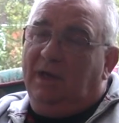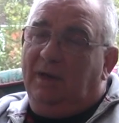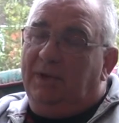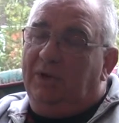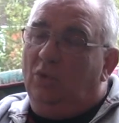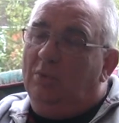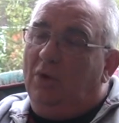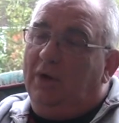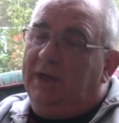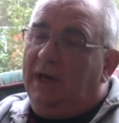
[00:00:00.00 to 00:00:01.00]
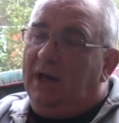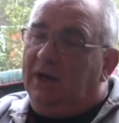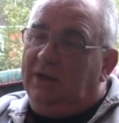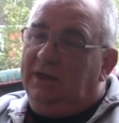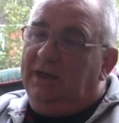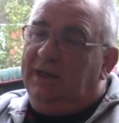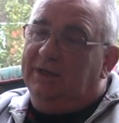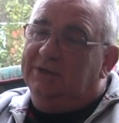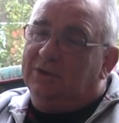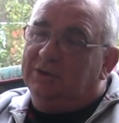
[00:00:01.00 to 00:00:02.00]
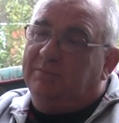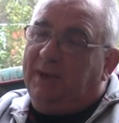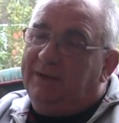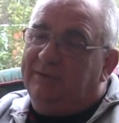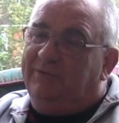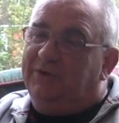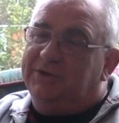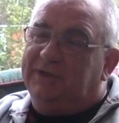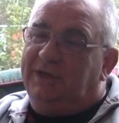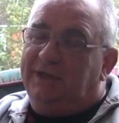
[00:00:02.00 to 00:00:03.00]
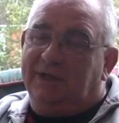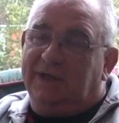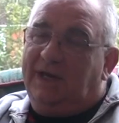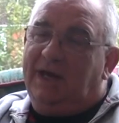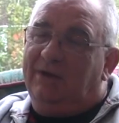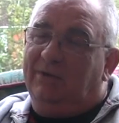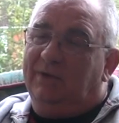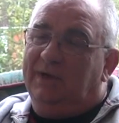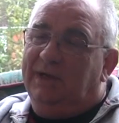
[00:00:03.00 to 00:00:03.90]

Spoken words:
I mean, all my younger years I spent fishing in the canal.